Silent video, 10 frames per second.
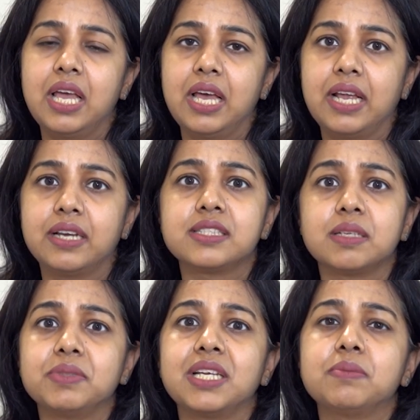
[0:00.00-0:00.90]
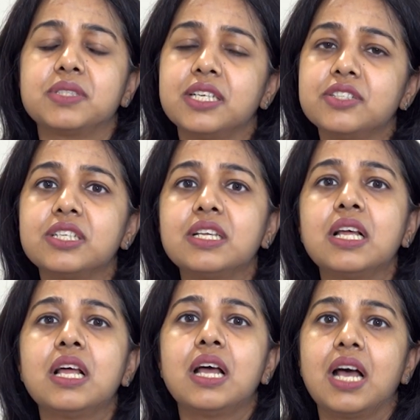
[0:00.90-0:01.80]
and sometimes central
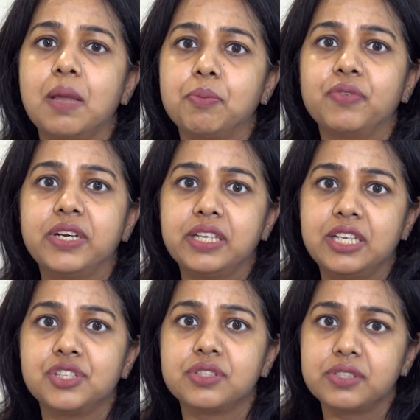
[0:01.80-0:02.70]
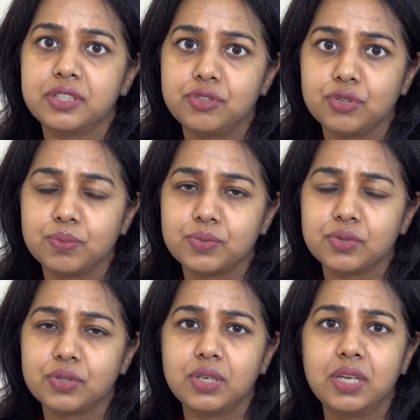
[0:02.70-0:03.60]
hyperventilation syndromes,
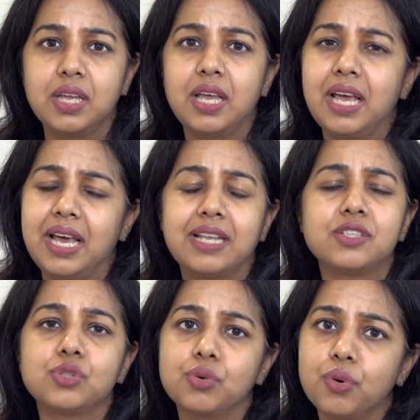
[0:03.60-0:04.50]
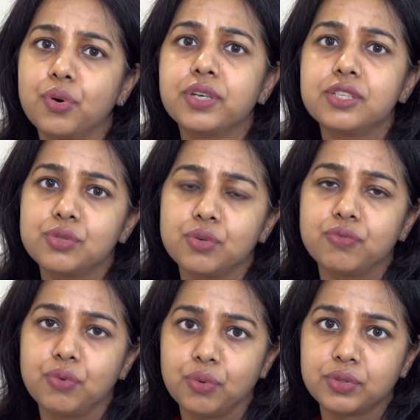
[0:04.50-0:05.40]
and so on and so
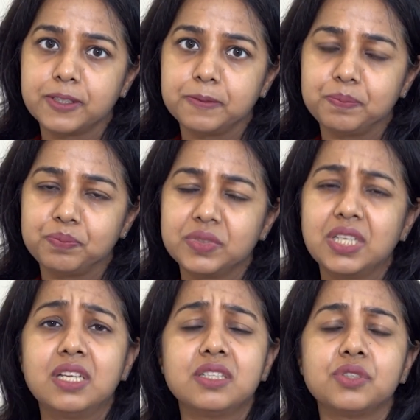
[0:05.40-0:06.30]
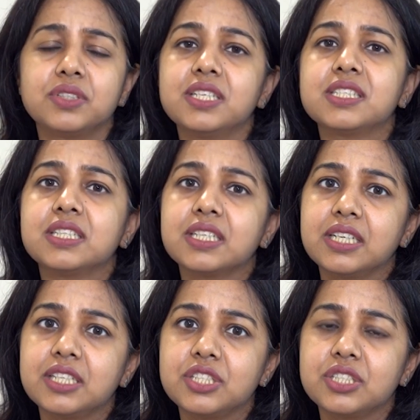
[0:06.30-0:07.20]
forth. So these are the
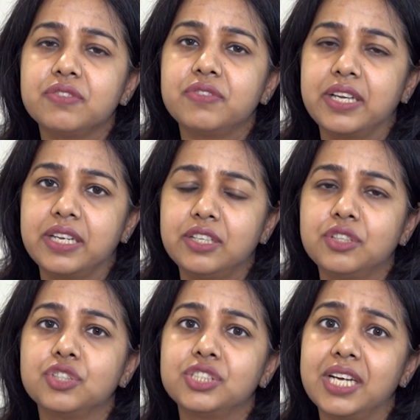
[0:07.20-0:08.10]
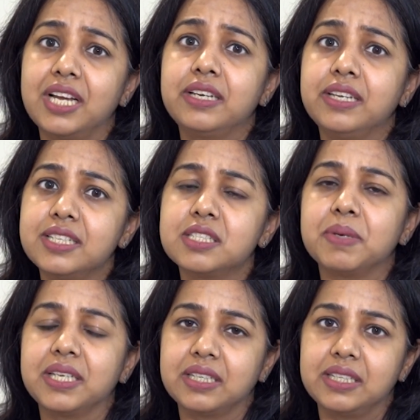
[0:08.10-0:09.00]
conditions wherein your child needs
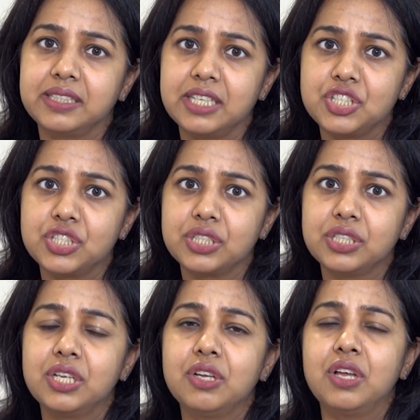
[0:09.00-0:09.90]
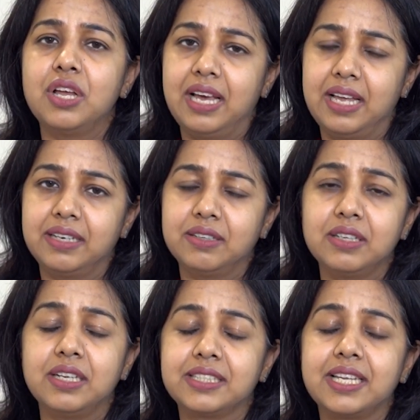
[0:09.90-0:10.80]
medical attention and
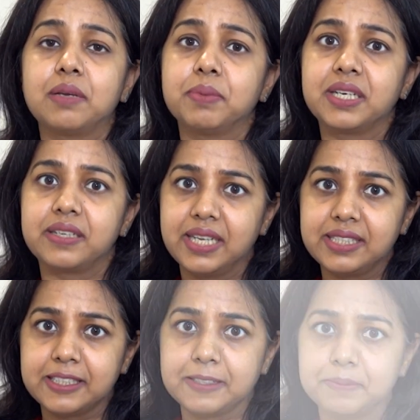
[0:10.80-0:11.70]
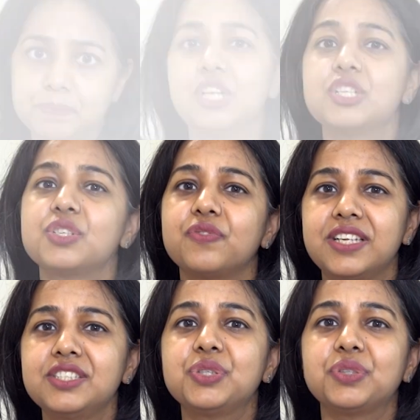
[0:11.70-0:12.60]
it can be corrected. So
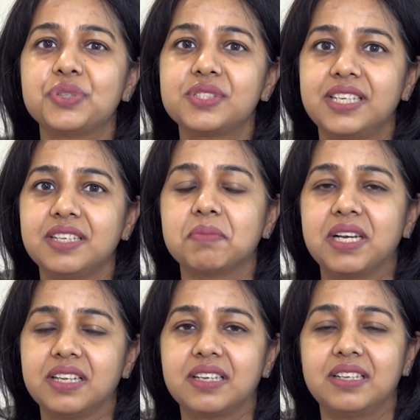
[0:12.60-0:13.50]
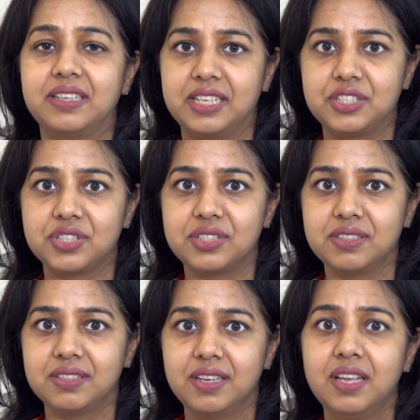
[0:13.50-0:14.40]
when should you seek medical
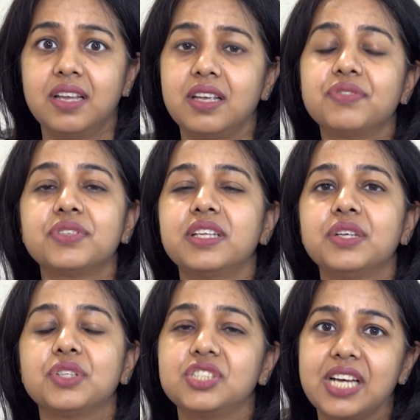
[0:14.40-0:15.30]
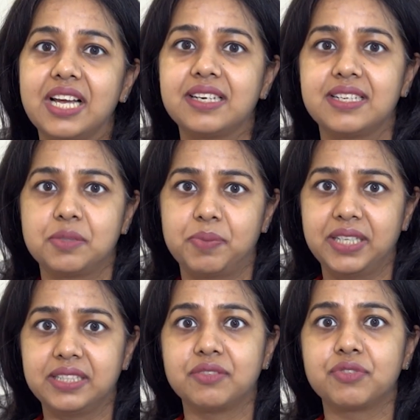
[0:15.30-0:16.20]
attention? If you think your child is
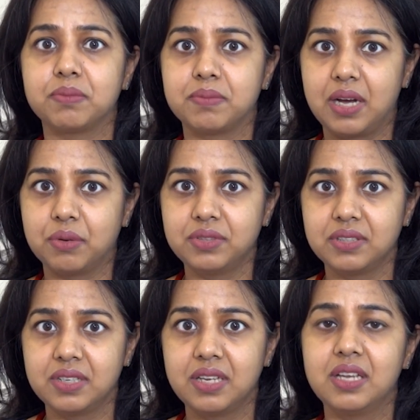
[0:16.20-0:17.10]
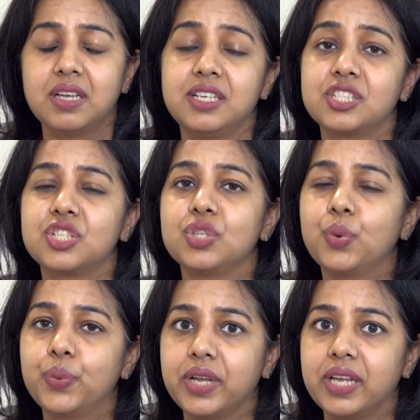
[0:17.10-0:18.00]
breathing from mouth, he's
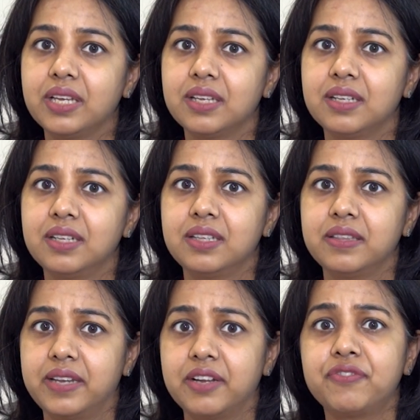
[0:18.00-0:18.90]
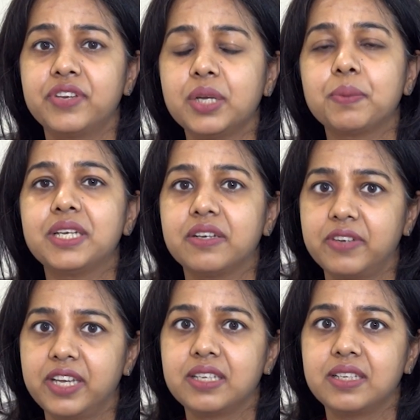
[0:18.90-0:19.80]
snoring, there are frequent
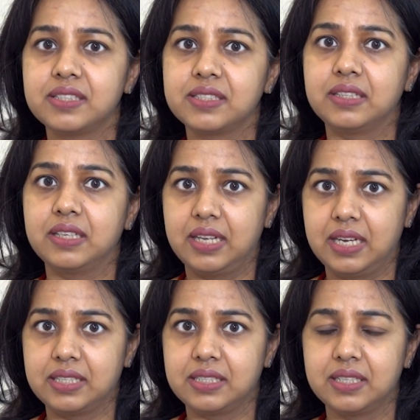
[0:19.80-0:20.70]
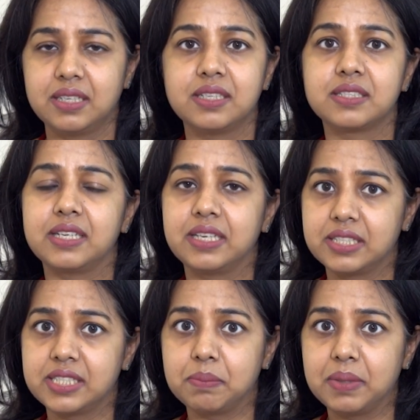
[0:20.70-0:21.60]
awakenings in the night, he's
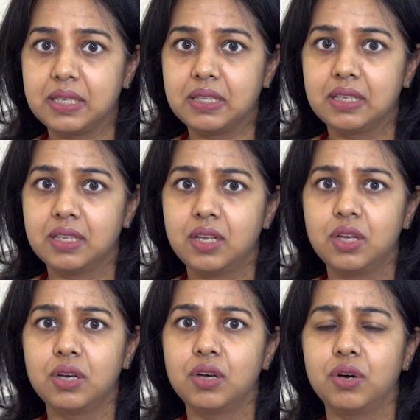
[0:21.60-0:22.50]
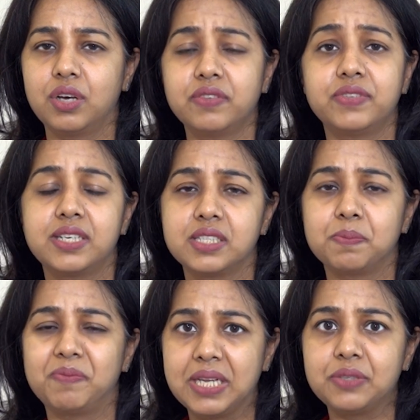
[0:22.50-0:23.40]
irritable, or if there is
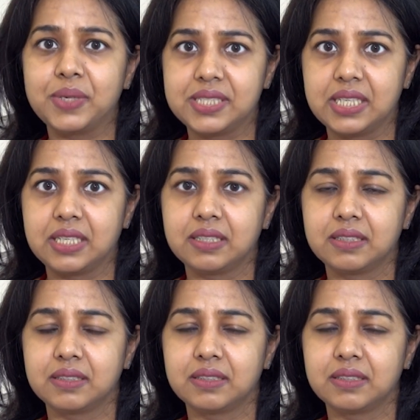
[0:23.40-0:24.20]
bedwetting,